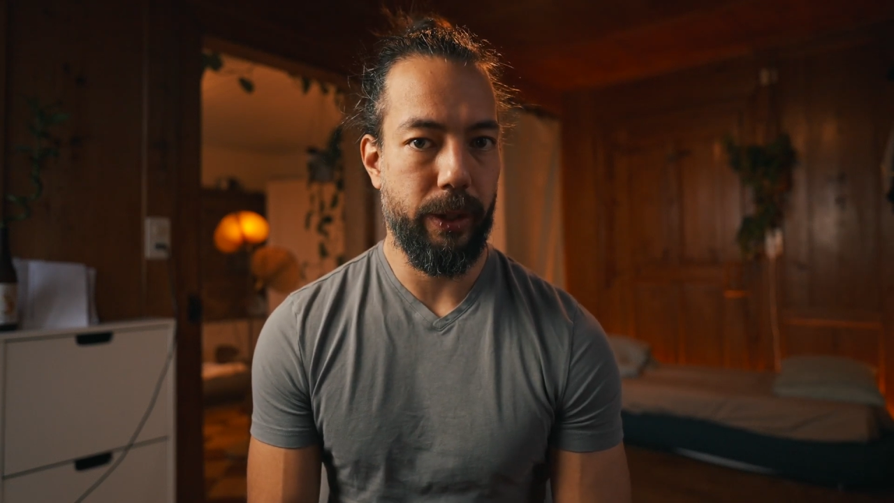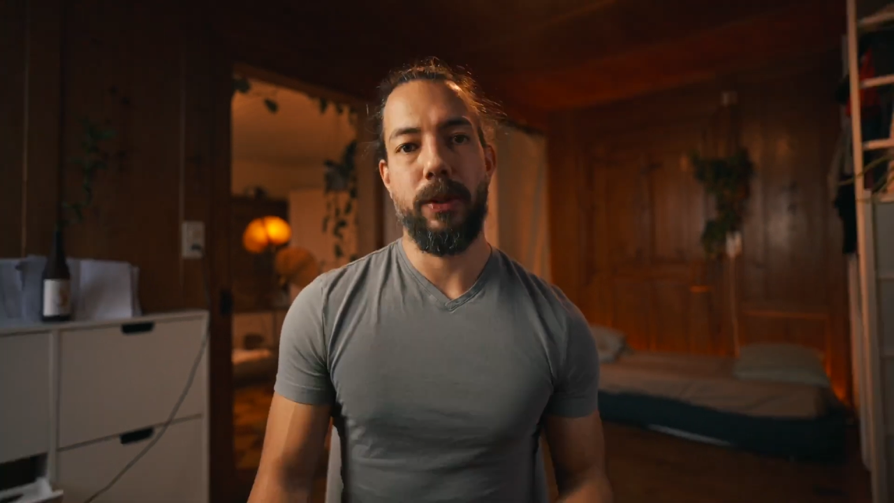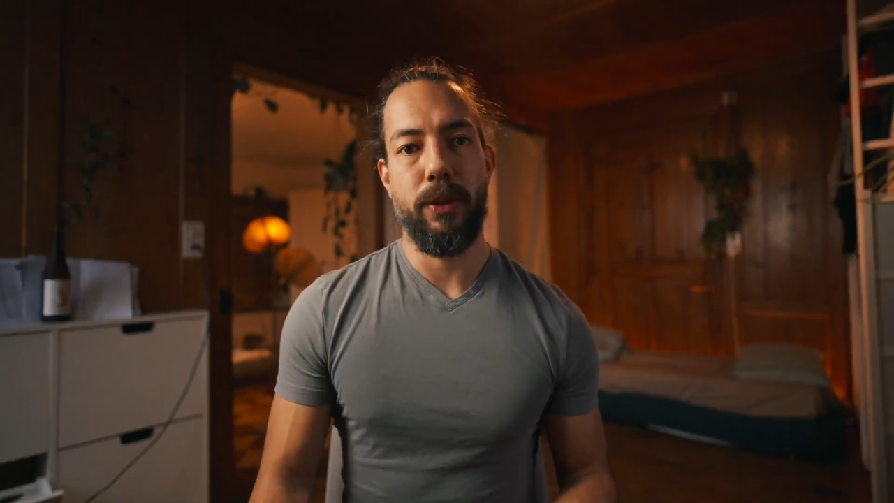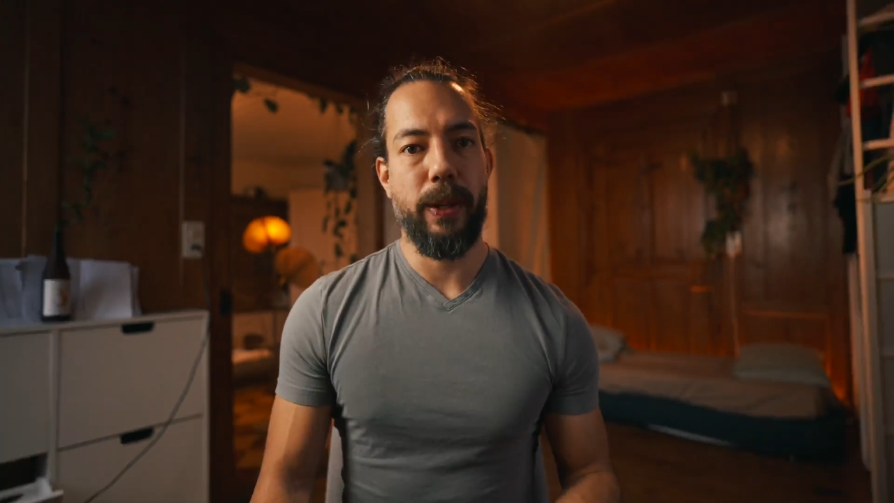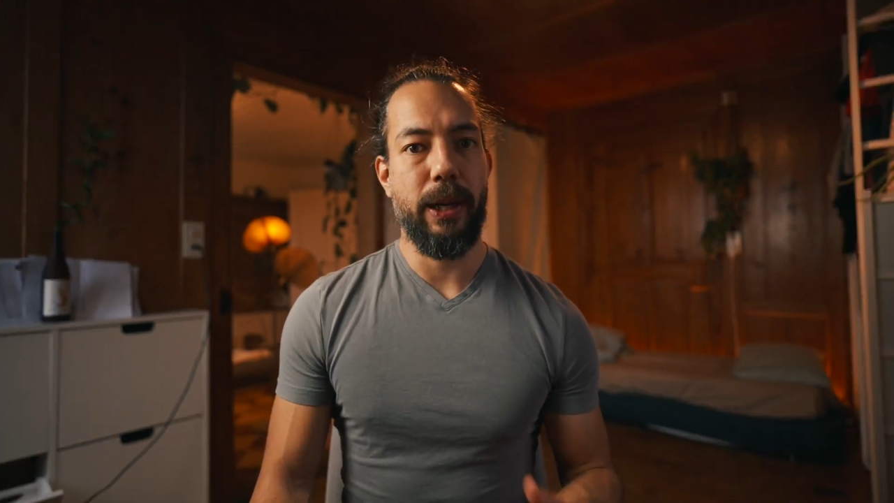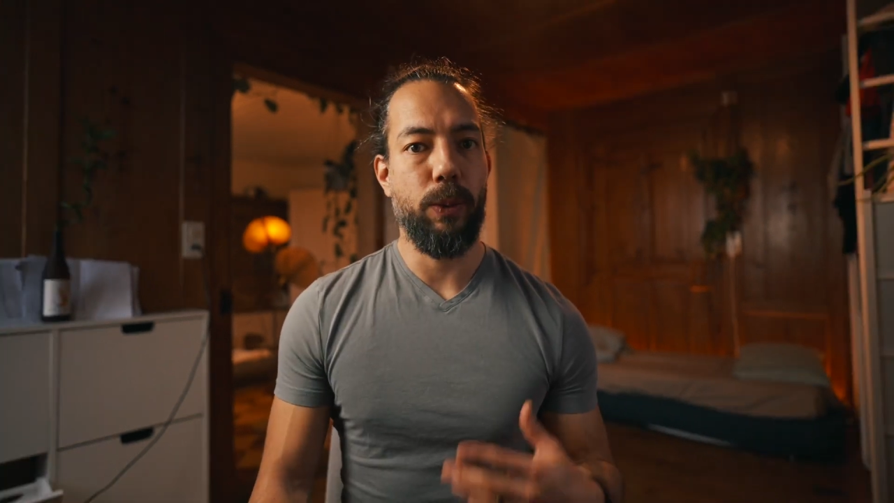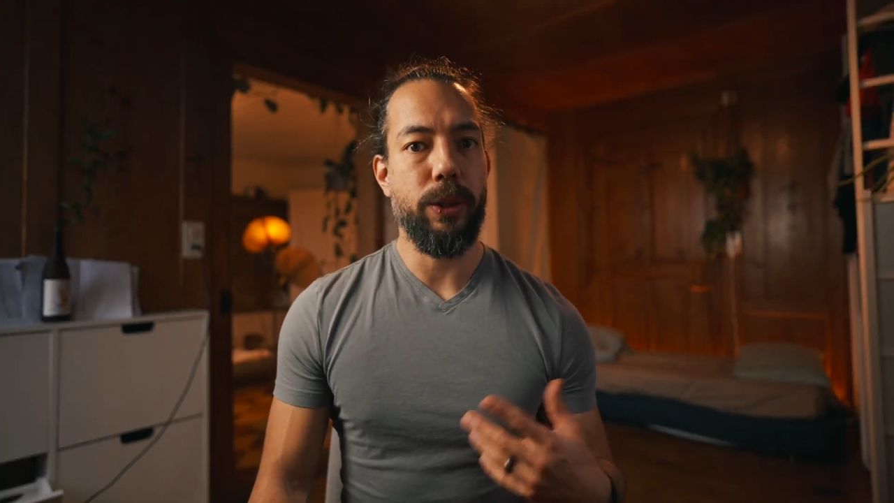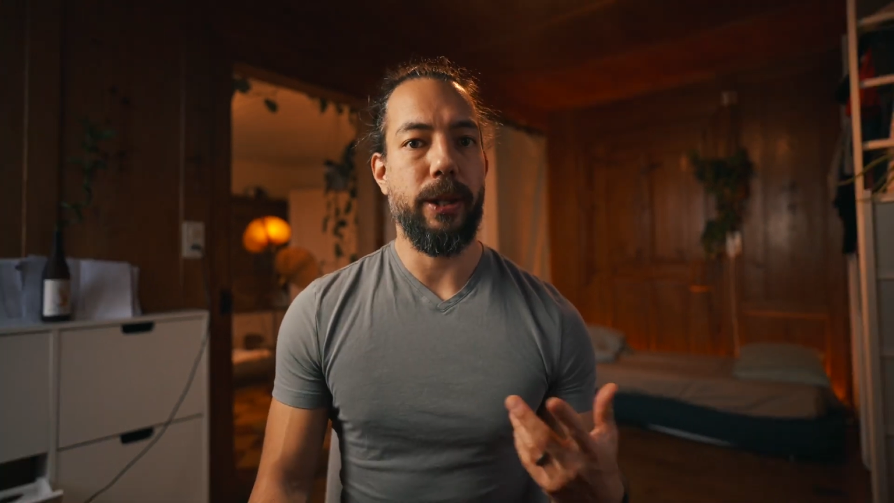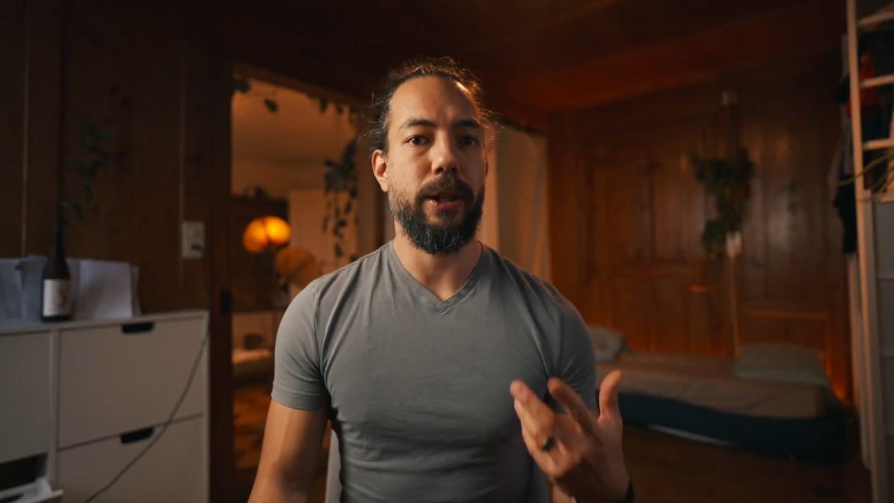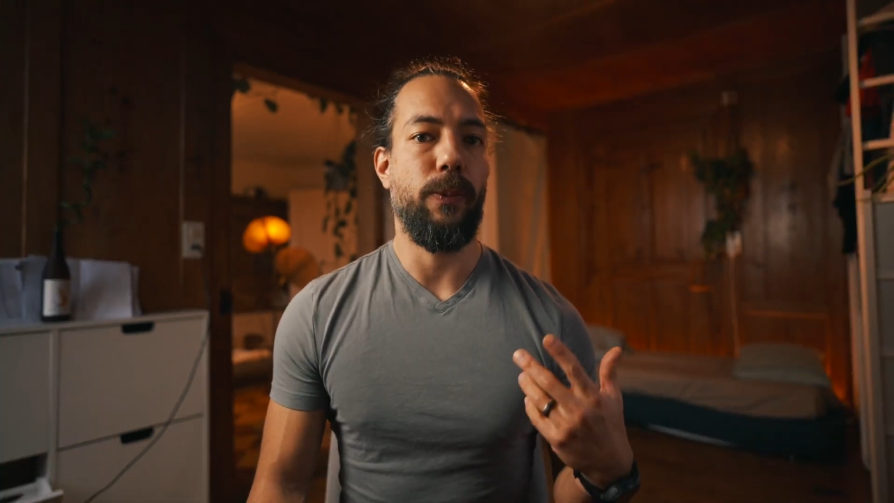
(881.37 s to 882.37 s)
So I
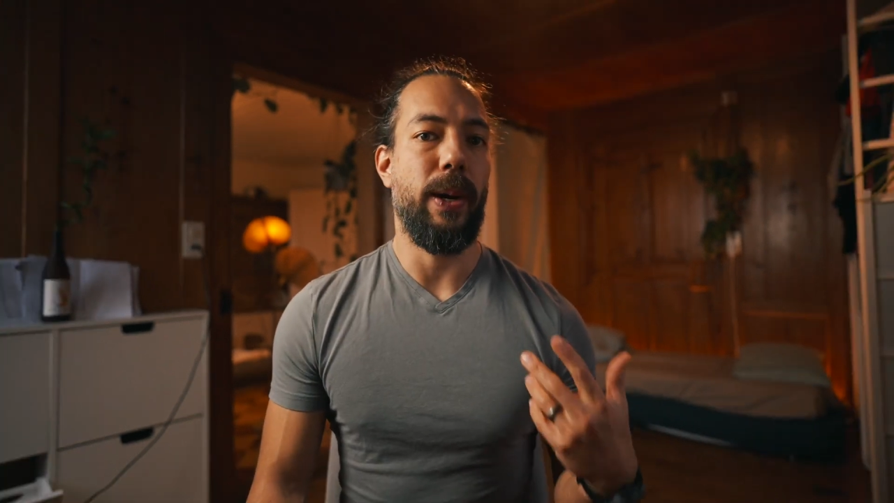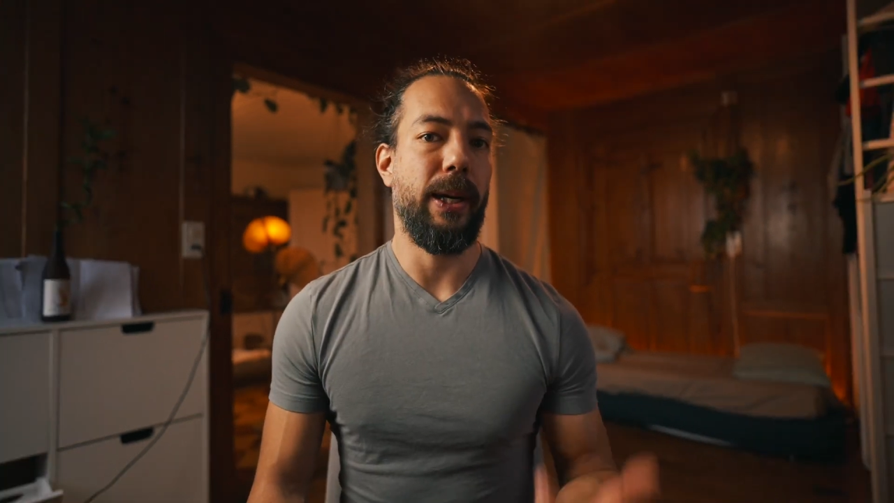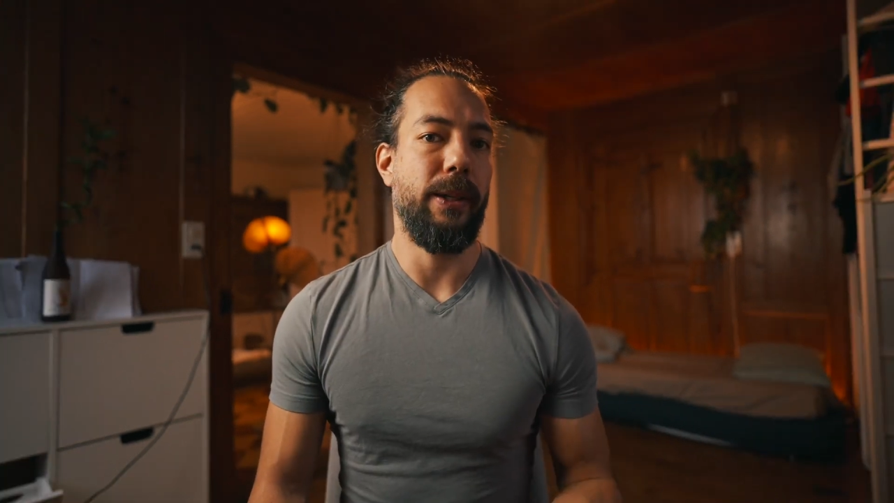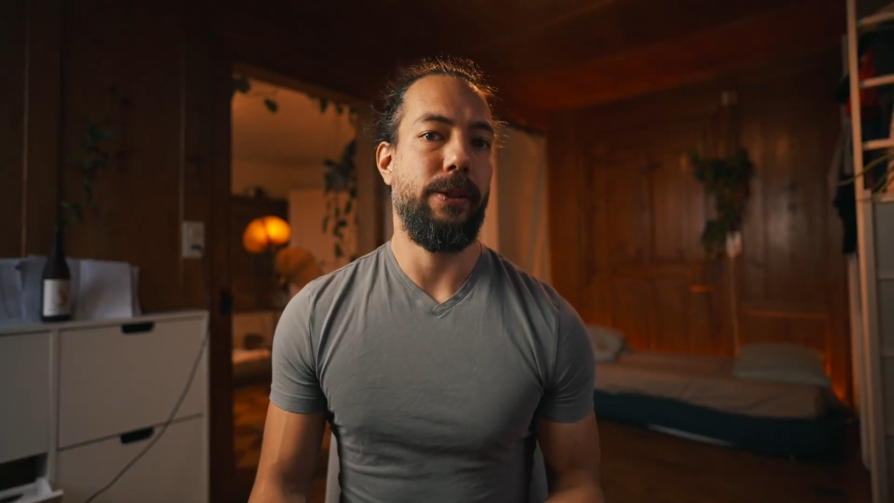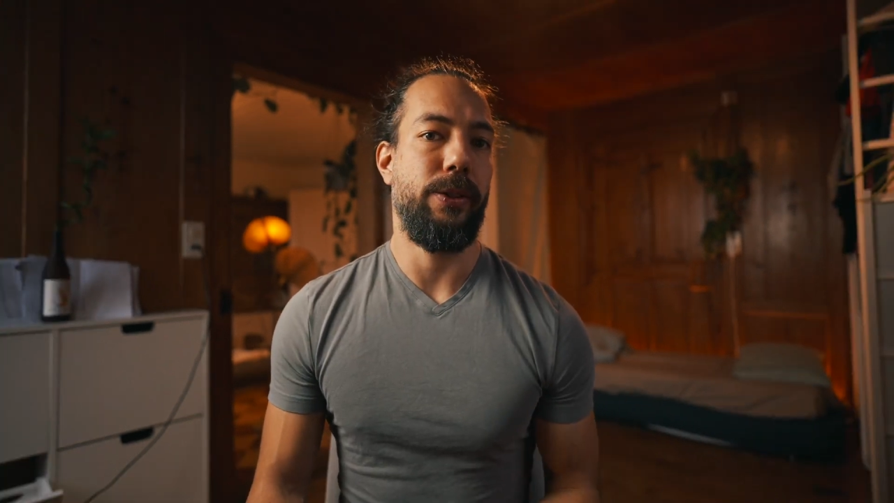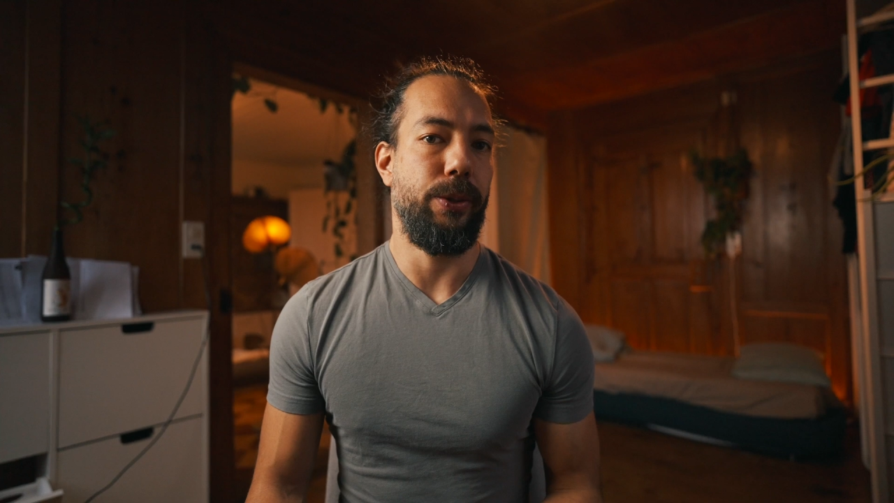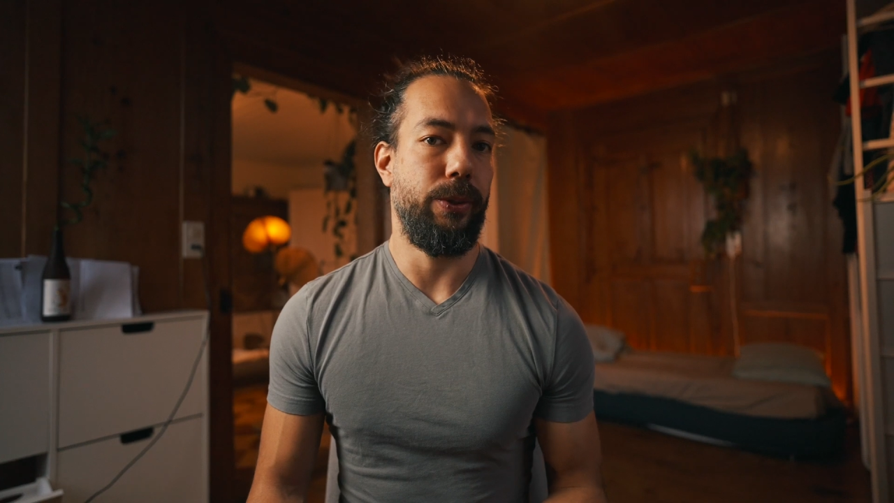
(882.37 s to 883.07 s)
wouldn't advise you